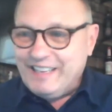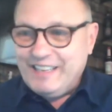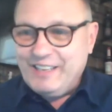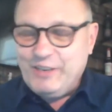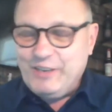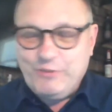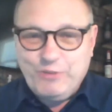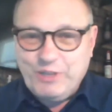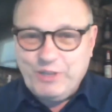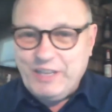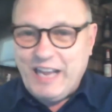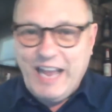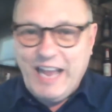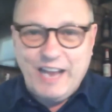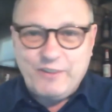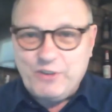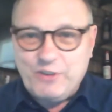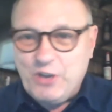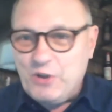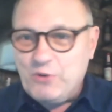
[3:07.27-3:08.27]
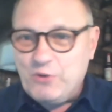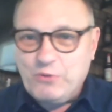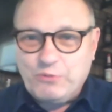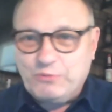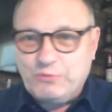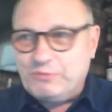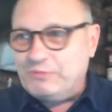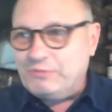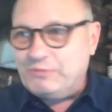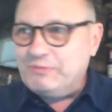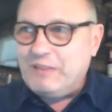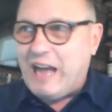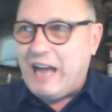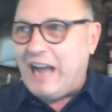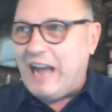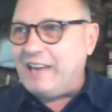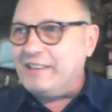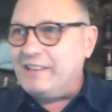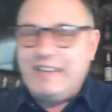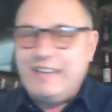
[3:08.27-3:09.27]
You really had no
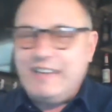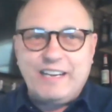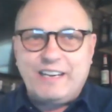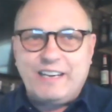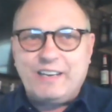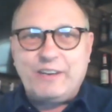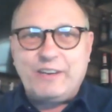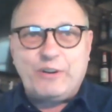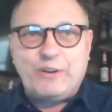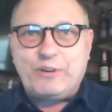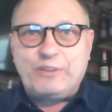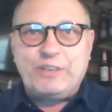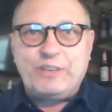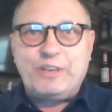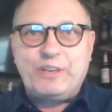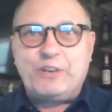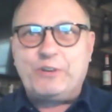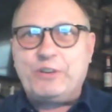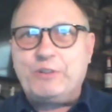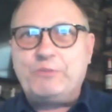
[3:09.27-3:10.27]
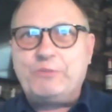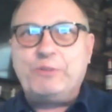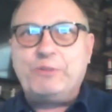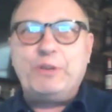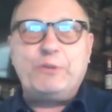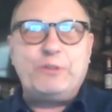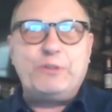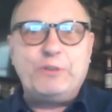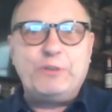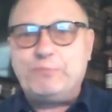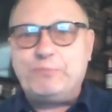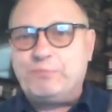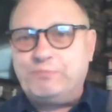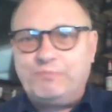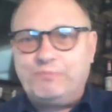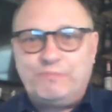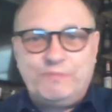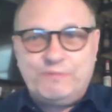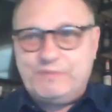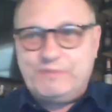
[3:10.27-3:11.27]
idea, or you didn't.
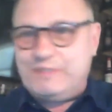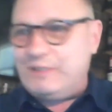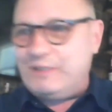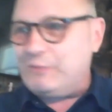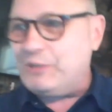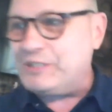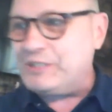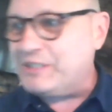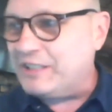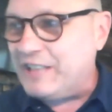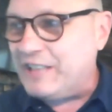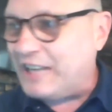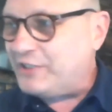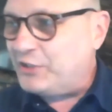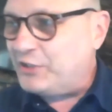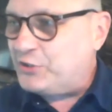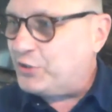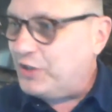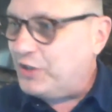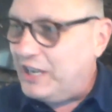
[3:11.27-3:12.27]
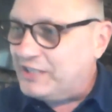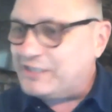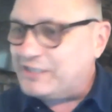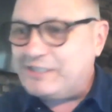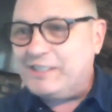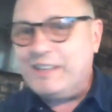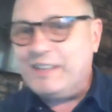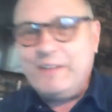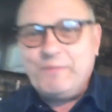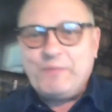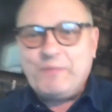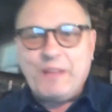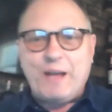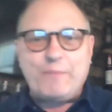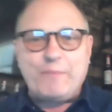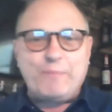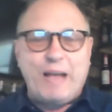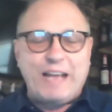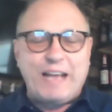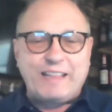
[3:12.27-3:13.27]
There wasn't a lot to trust
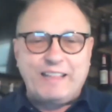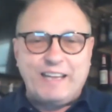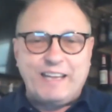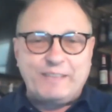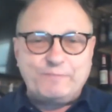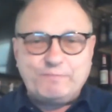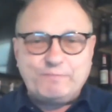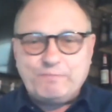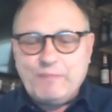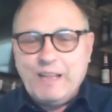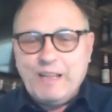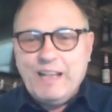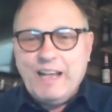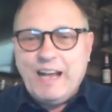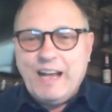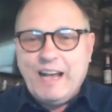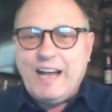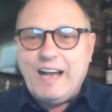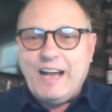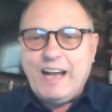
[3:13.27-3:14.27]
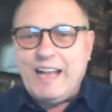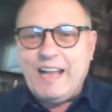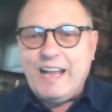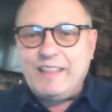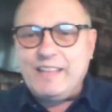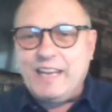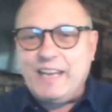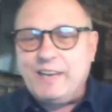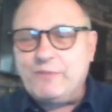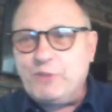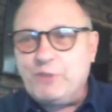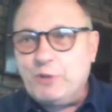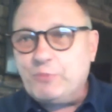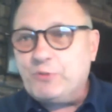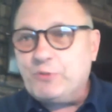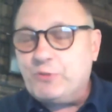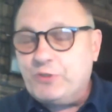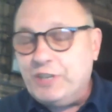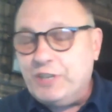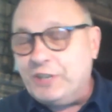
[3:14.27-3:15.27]
back then. And then if you
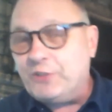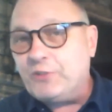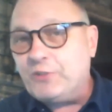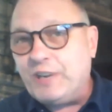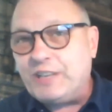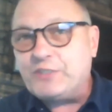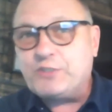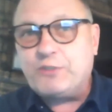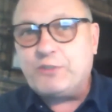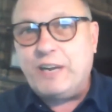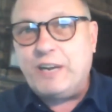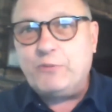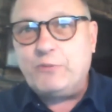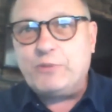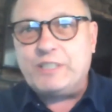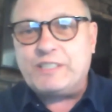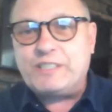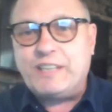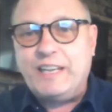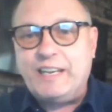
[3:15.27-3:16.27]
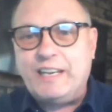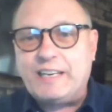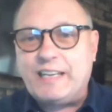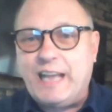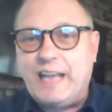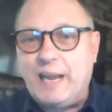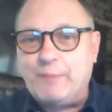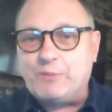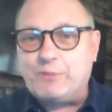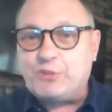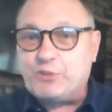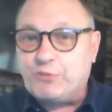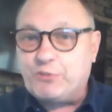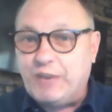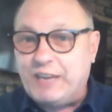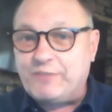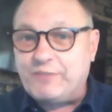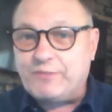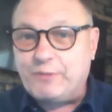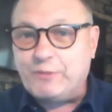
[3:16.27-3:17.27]
did drink straight whiskey, it came
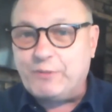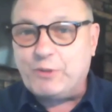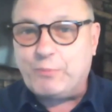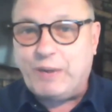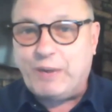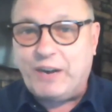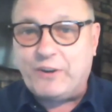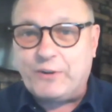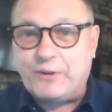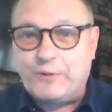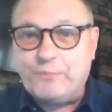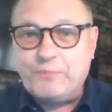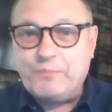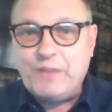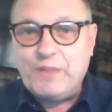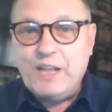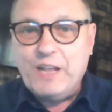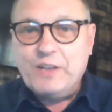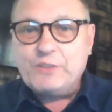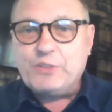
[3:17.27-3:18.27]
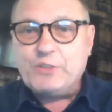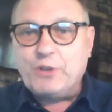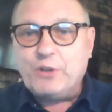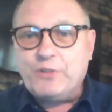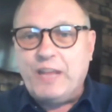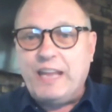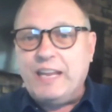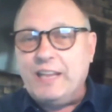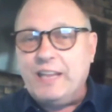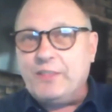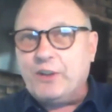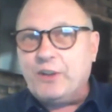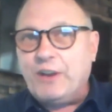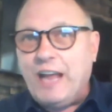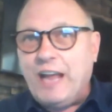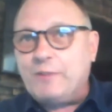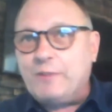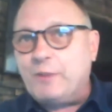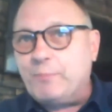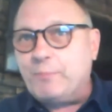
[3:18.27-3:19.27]
straight from the barrel. So they either
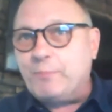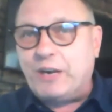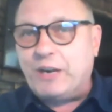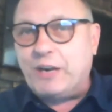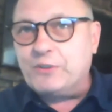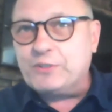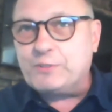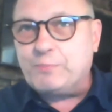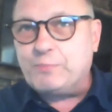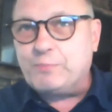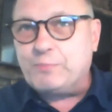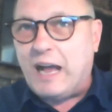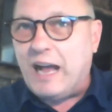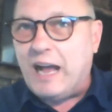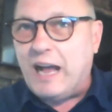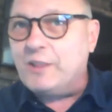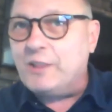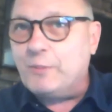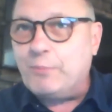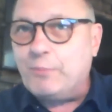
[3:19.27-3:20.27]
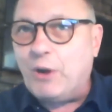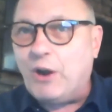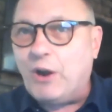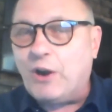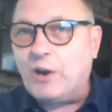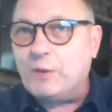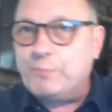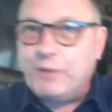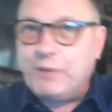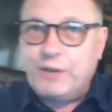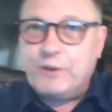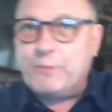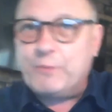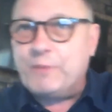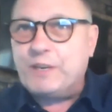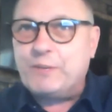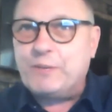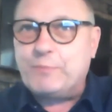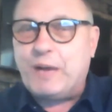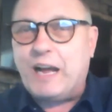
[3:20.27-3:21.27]
had the barrels behind the bar,
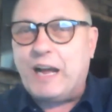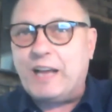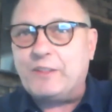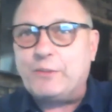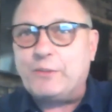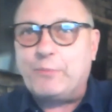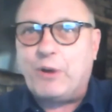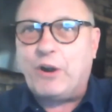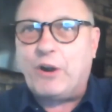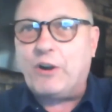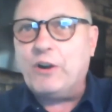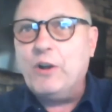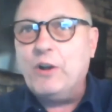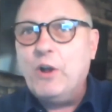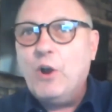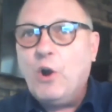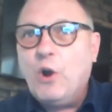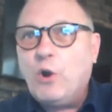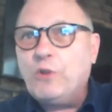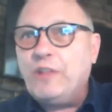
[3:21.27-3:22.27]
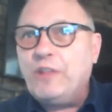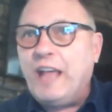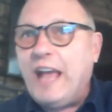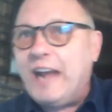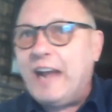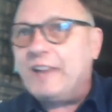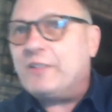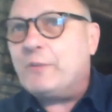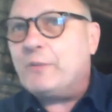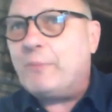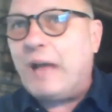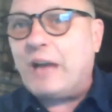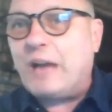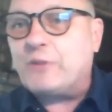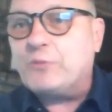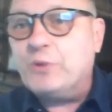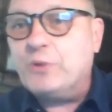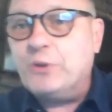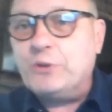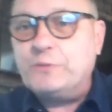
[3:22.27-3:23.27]
pyramided behind the bar, or they had it in the
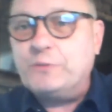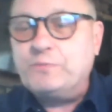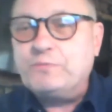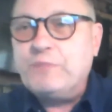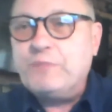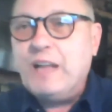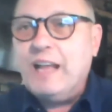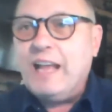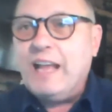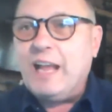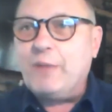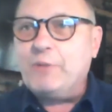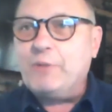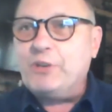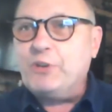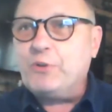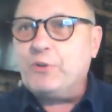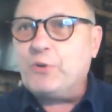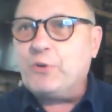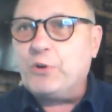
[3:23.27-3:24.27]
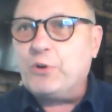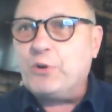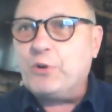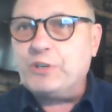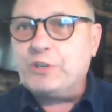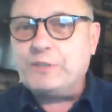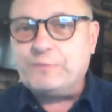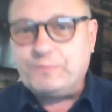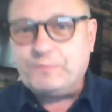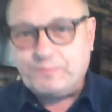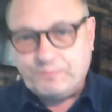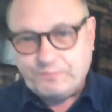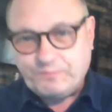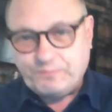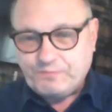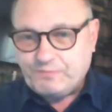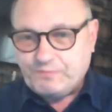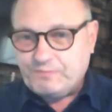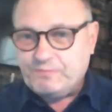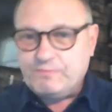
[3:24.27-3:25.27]
back room. And when you ordered,
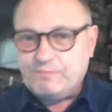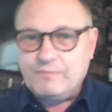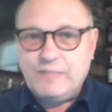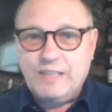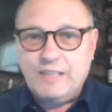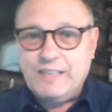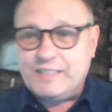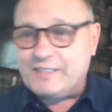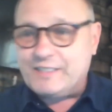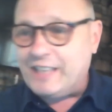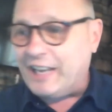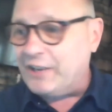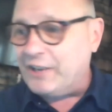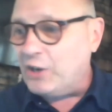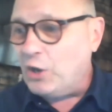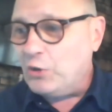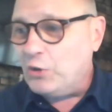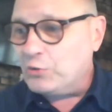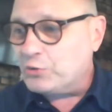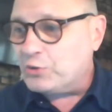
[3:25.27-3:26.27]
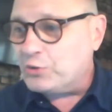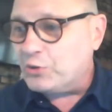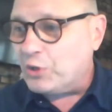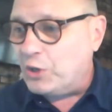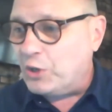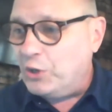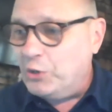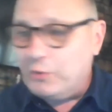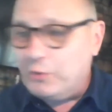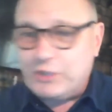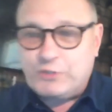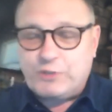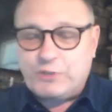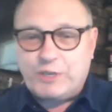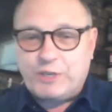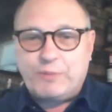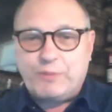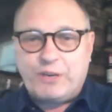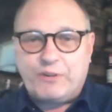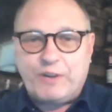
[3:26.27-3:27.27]
let's say, an Old Crow, which would
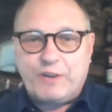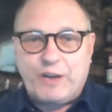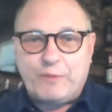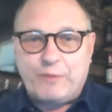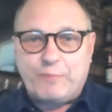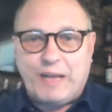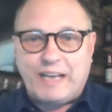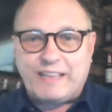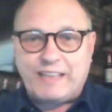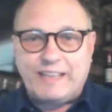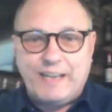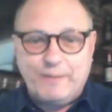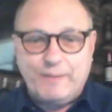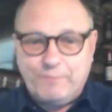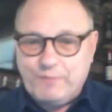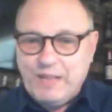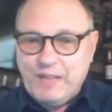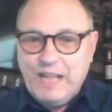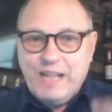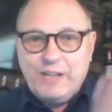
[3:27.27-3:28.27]
have been around back then,